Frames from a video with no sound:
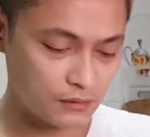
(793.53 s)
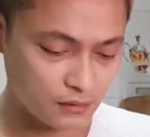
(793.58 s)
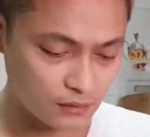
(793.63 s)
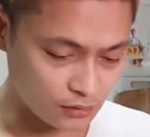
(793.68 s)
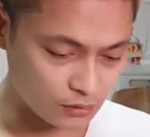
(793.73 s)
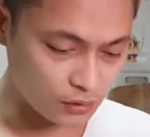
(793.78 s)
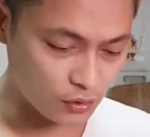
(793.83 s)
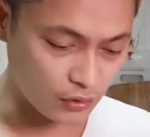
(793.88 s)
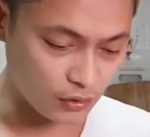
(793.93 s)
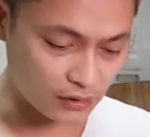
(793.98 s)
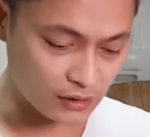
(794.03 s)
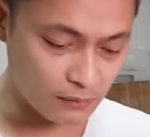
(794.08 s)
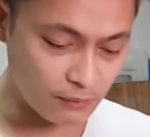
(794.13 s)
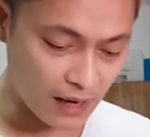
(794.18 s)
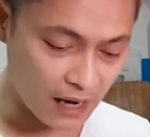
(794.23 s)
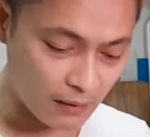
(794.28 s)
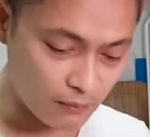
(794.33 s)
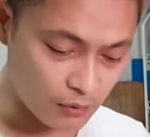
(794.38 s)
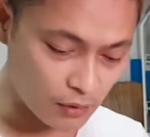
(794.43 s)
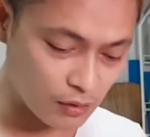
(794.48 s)
you know, in the
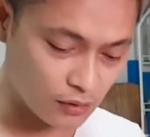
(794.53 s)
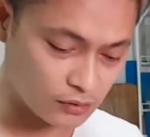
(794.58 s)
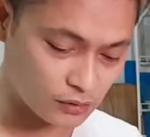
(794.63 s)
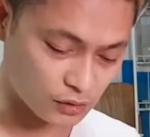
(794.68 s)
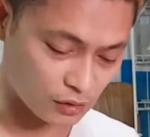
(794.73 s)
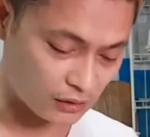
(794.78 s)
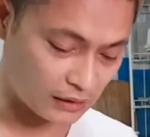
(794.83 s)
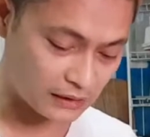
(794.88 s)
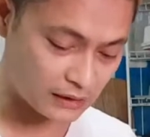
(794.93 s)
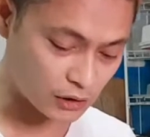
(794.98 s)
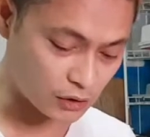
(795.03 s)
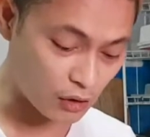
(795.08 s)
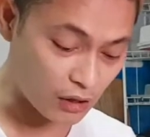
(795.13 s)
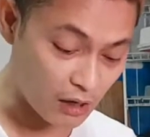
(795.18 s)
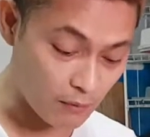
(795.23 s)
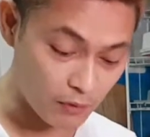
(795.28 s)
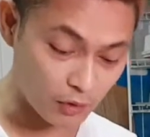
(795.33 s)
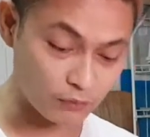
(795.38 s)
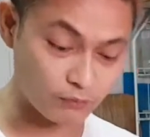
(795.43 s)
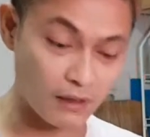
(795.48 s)
Bible. So let's talk
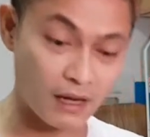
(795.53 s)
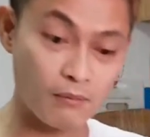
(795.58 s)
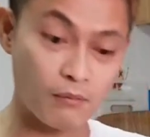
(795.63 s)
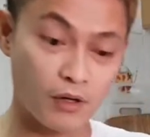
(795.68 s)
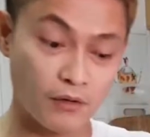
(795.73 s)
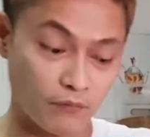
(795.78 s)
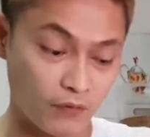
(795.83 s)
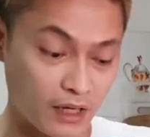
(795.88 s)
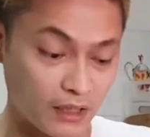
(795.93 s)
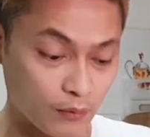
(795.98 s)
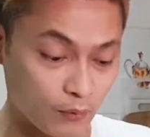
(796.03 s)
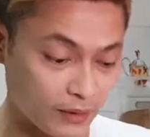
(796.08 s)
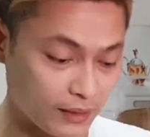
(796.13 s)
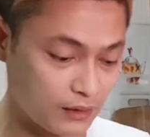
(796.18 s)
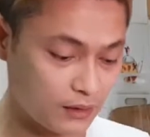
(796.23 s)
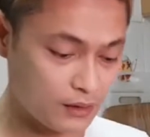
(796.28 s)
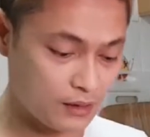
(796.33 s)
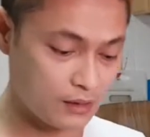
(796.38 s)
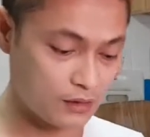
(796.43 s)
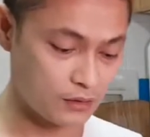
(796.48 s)
about Bible, by the way.
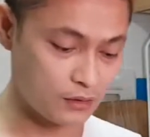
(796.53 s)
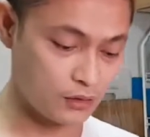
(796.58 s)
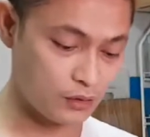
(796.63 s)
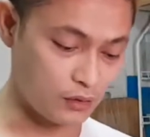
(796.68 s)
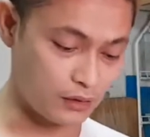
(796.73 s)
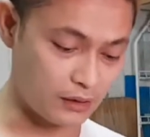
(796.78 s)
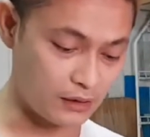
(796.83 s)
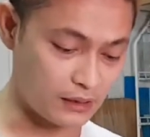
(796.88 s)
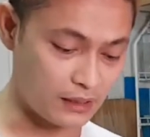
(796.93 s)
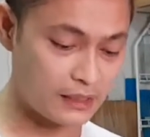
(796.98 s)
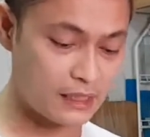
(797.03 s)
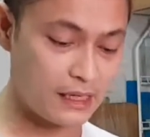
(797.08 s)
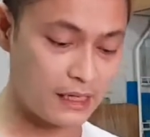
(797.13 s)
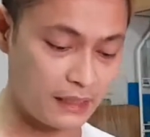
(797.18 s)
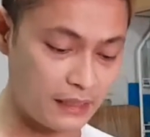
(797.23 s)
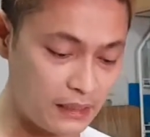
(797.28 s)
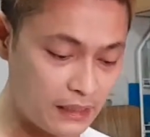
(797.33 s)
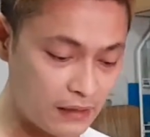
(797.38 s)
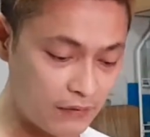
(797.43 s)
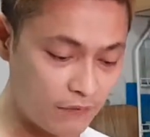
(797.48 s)
You know,
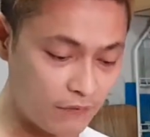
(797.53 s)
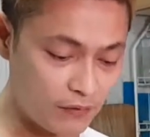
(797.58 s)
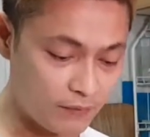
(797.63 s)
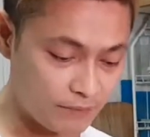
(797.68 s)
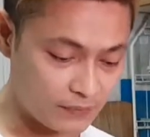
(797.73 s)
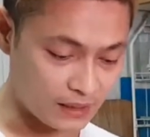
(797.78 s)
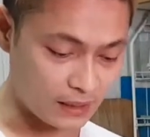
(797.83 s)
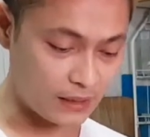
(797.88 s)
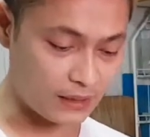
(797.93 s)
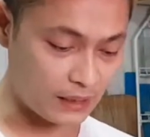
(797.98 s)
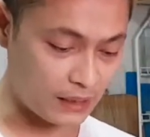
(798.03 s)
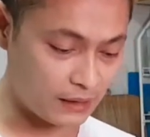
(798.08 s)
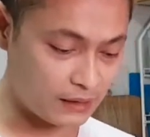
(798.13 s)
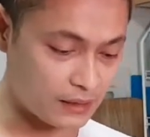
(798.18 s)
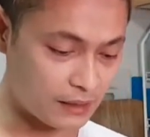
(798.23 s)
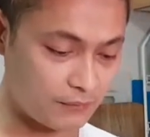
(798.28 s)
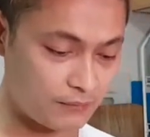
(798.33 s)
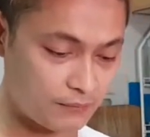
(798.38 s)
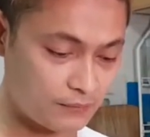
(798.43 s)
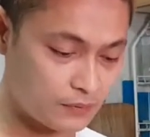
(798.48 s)
Eve and
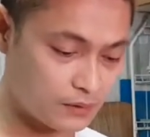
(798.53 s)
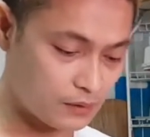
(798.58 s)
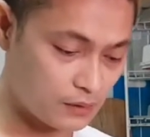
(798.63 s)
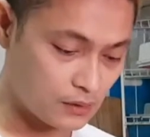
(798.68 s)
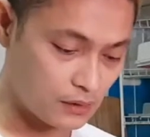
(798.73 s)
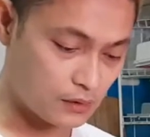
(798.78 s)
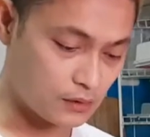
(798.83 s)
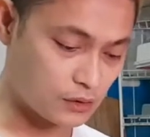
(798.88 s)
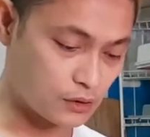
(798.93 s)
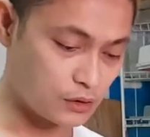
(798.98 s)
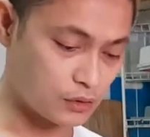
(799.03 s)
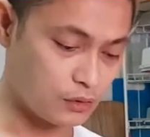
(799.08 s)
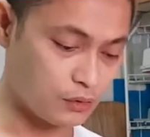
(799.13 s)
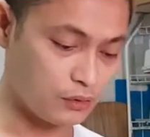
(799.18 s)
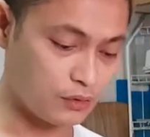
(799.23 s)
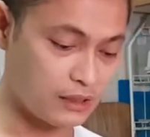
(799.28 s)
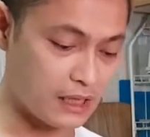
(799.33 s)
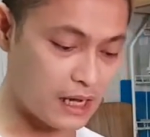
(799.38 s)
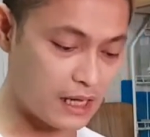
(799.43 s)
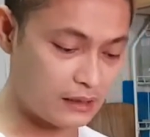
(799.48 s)
Adam. So
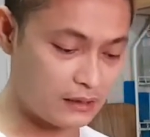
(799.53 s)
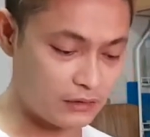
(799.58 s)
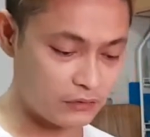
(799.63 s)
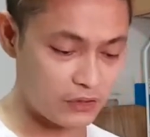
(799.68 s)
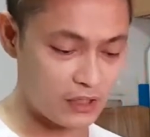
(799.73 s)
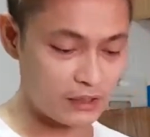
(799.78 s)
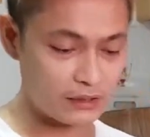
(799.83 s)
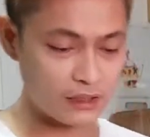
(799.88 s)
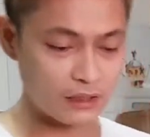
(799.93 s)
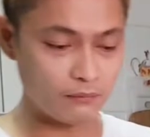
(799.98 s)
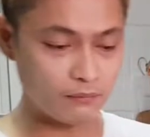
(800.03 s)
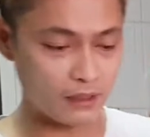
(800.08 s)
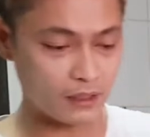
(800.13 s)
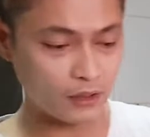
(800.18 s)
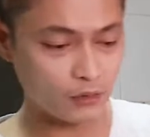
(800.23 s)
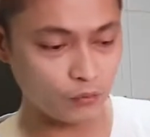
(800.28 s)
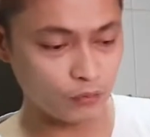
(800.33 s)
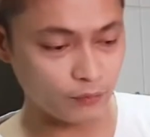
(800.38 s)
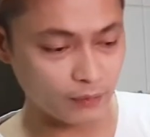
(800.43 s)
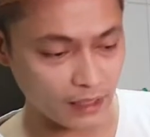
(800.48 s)
God created man
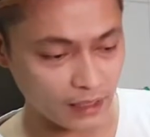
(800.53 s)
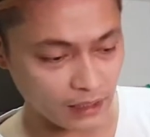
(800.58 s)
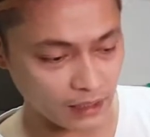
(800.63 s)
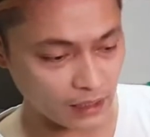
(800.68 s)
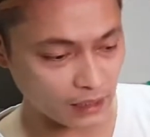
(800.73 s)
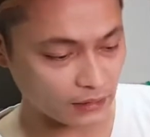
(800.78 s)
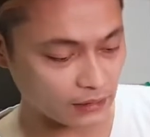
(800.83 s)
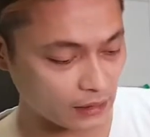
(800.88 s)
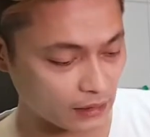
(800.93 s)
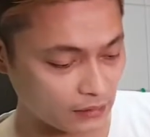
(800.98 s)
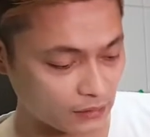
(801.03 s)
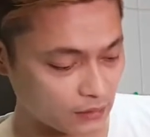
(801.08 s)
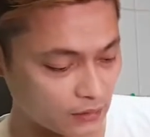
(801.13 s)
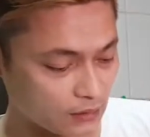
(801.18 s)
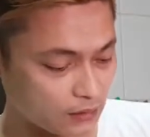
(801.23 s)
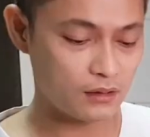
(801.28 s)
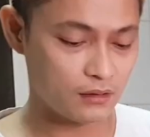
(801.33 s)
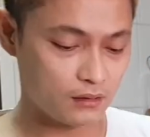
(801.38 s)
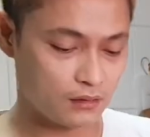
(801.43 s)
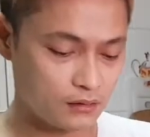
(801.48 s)
and woman, and then
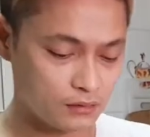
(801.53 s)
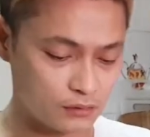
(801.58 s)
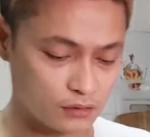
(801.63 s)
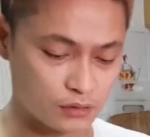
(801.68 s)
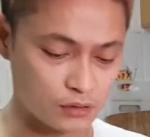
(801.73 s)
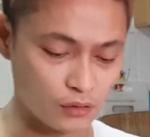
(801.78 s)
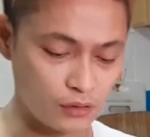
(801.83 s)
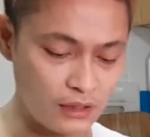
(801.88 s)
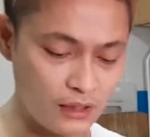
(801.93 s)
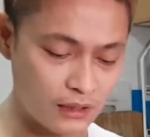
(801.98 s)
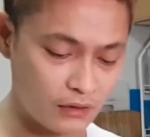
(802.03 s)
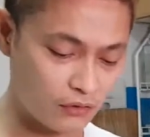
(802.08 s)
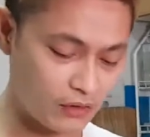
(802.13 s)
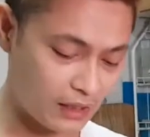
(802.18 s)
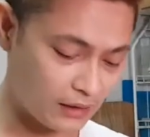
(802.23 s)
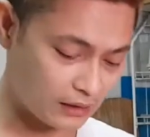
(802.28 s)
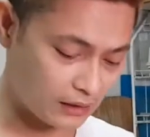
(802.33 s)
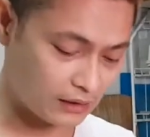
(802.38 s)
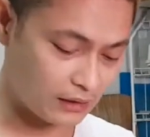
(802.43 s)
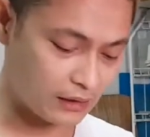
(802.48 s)
so He
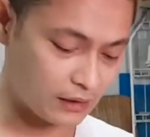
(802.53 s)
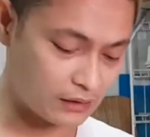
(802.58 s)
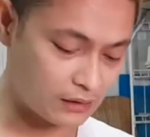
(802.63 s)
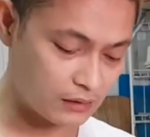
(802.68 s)
created it,